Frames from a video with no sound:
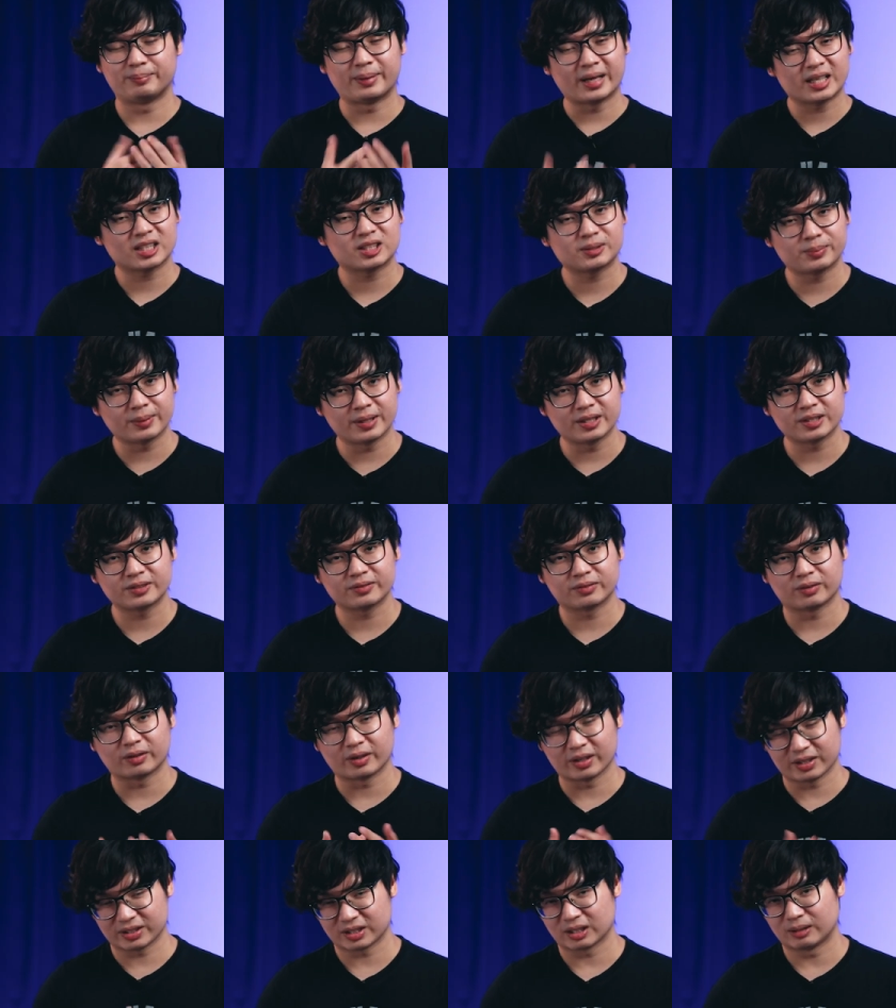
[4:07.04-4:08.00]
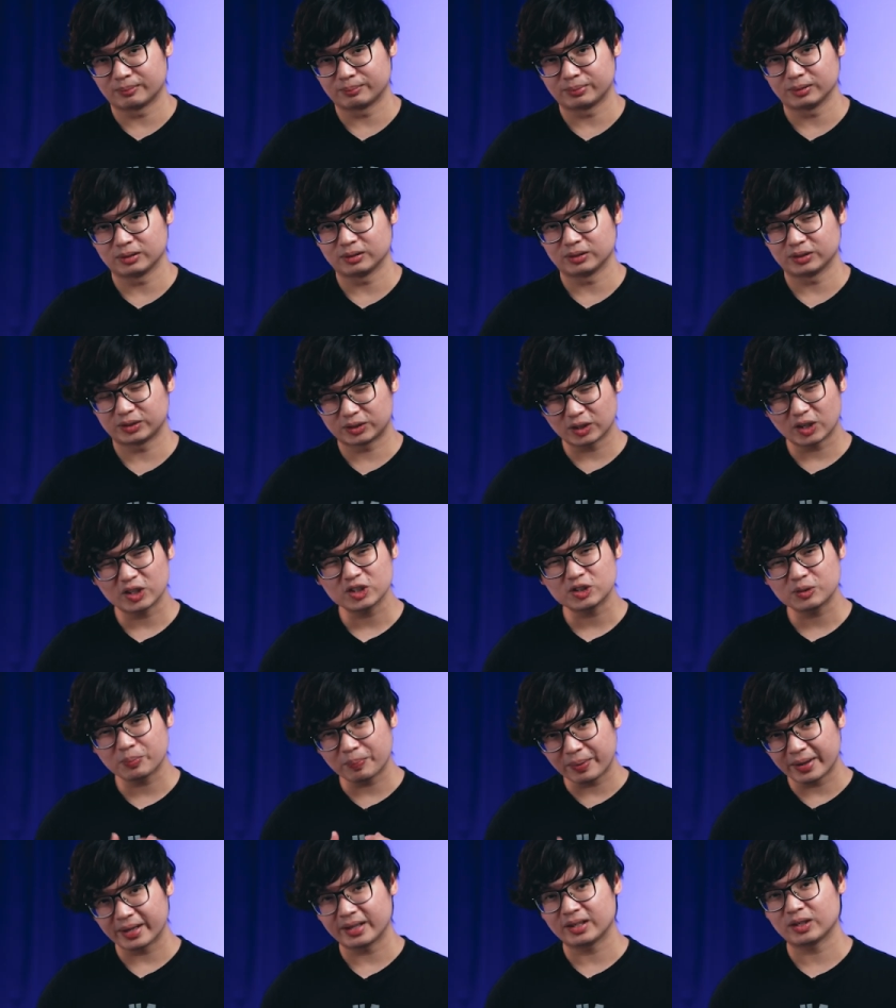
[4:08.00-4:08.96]
backspace, for example,
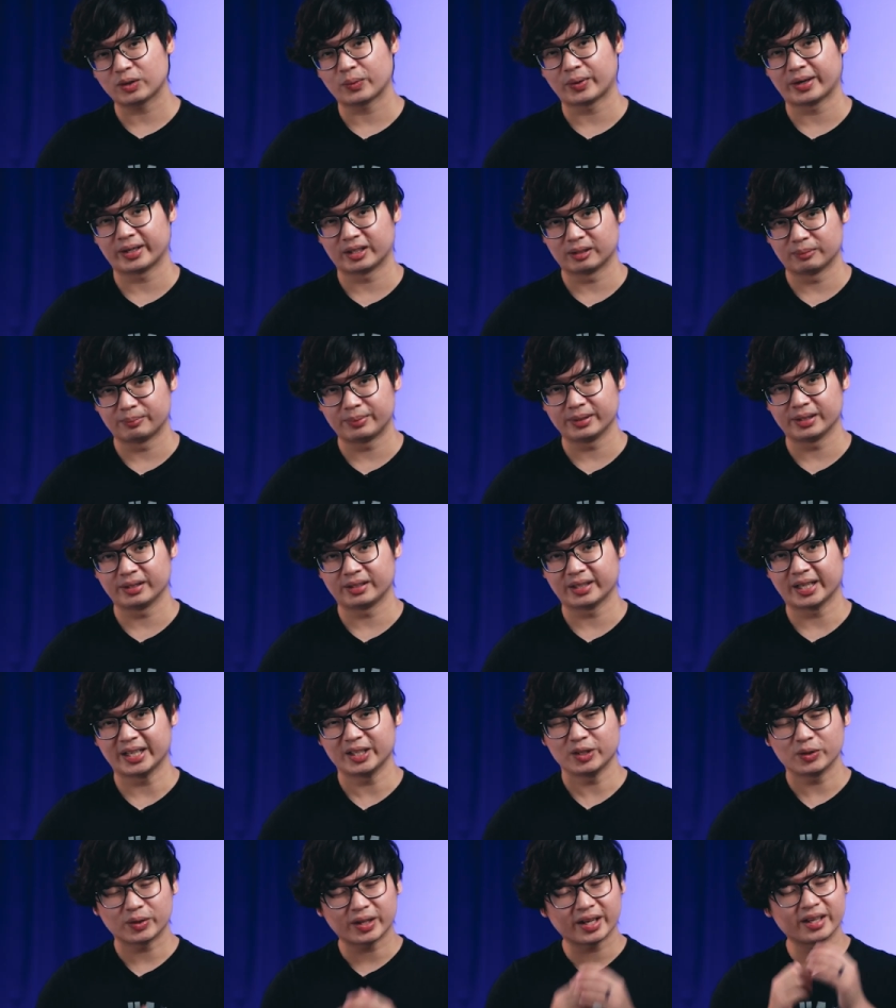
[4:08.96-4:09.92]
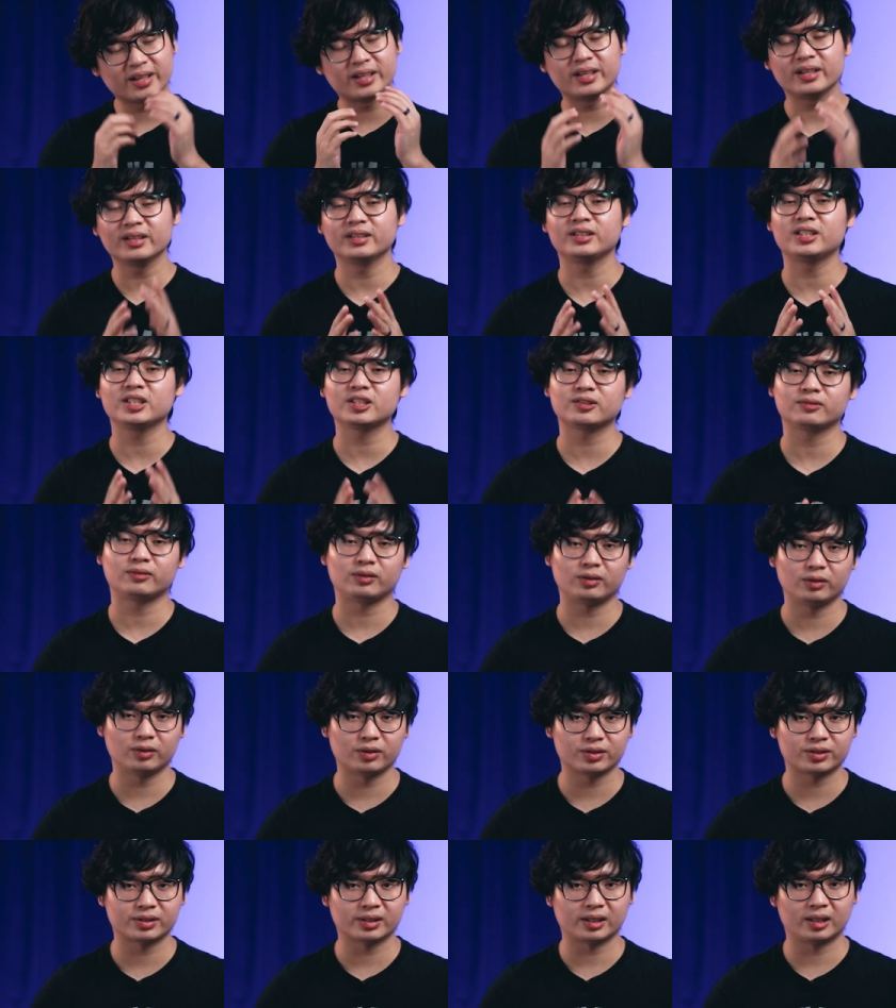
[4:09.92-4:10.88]
does ping quite a bit, and you can hear this for
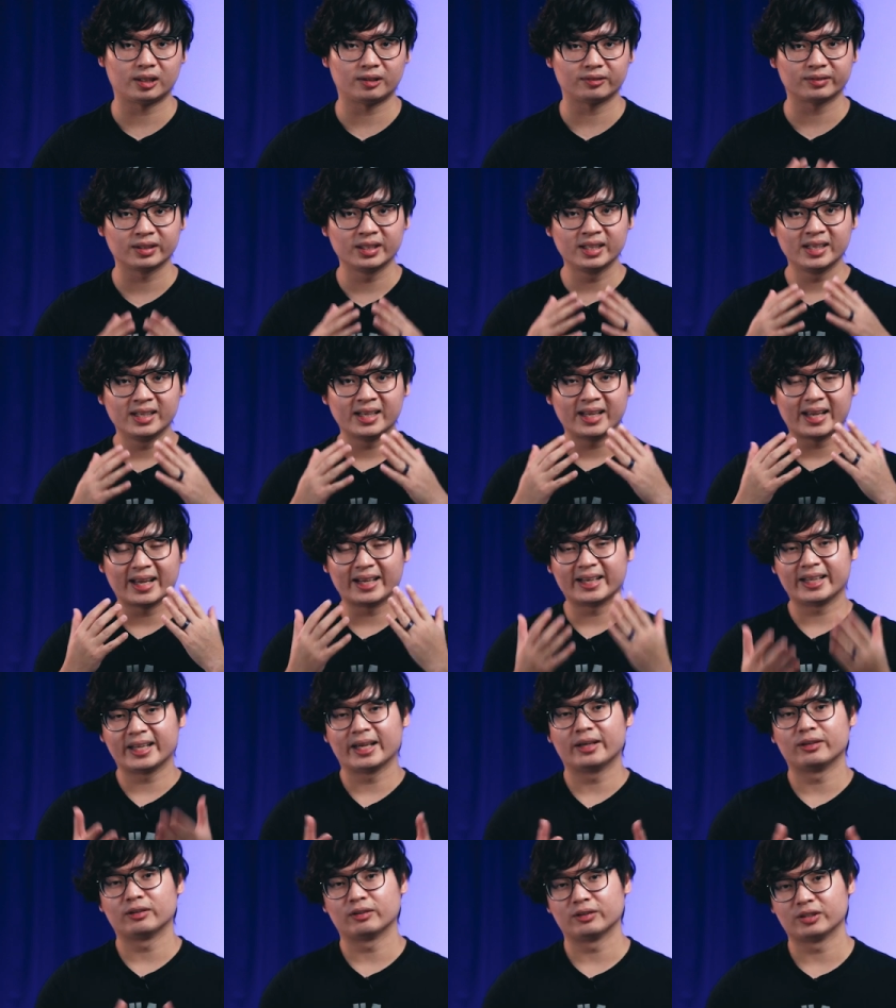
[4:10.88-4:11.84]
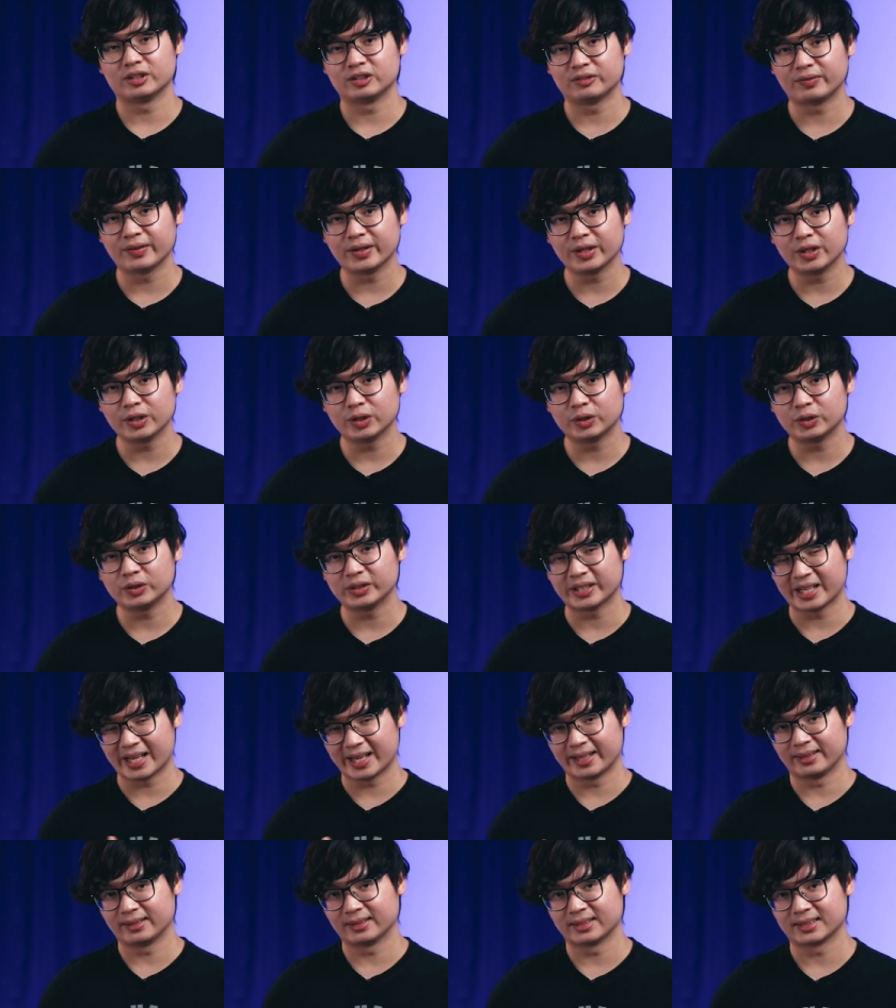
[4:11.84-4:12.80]
yourself at the end of this video
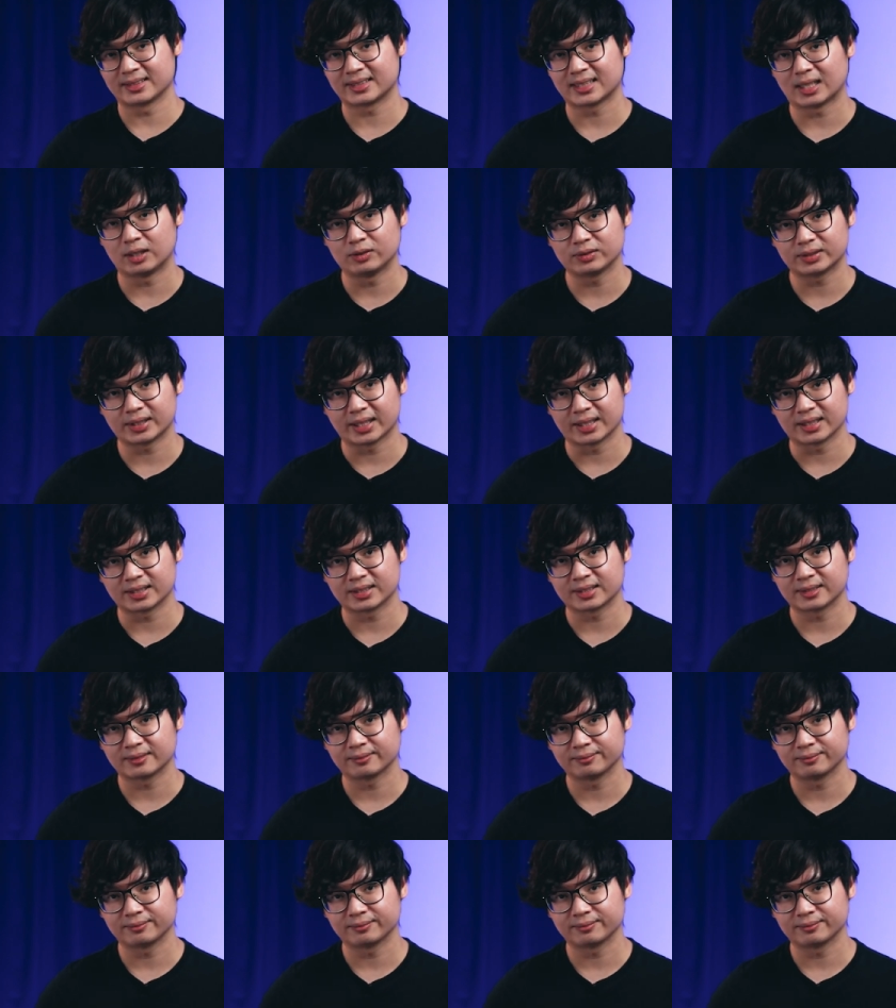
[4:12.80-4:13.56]
in the sound test.